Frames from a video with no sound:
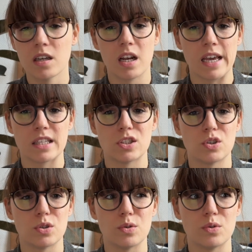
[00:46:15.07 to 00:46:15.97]
like
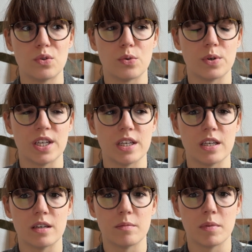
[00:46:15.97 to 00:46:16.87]
2, 3,
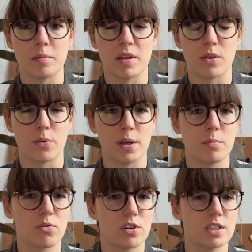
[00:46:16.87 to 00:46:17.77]
maybe 3
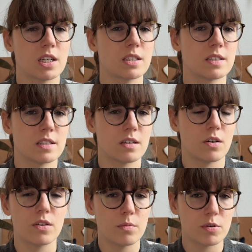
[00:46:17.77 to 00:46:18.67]

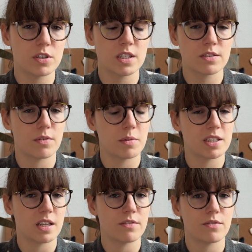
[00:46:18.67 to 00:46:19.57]
other projects for
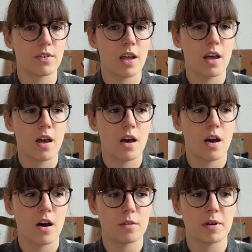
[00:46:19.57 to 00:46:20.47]
myself
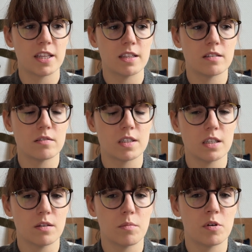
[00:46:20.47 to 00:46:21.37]
on my needles
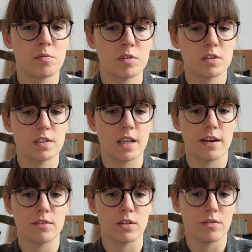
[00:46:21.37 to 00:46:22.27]
at the moment that I
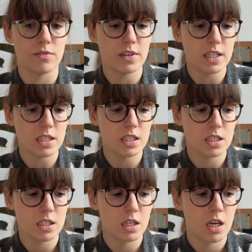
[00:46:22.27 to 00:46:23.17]
have not
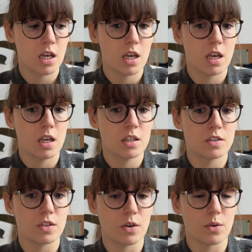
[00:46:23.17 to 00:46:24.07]
finished.
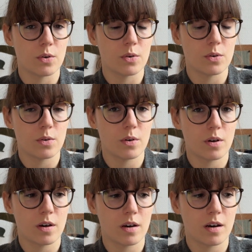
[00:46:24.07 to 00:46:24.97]
So
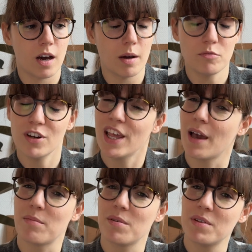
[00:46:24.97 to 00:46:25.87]
I'm really
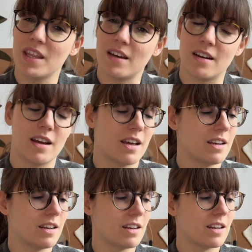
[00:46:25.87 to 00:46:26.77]
happy with that,
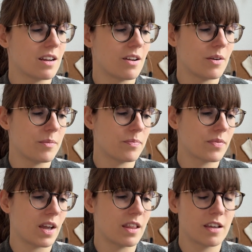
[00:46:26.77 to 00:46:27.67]
and
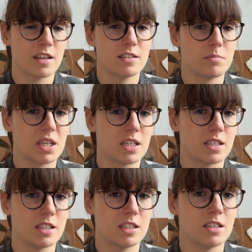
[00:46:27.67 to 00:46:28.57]
I think as a
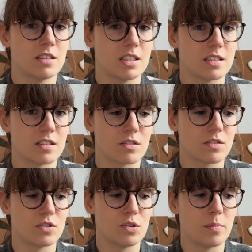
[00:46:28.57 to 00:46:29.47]
beginner knitter it's not
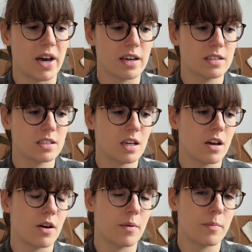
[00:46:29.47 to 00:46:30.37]
too bad.
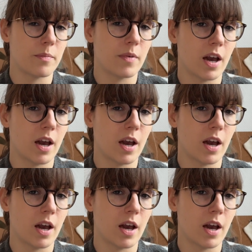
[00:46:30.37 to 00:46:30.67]
I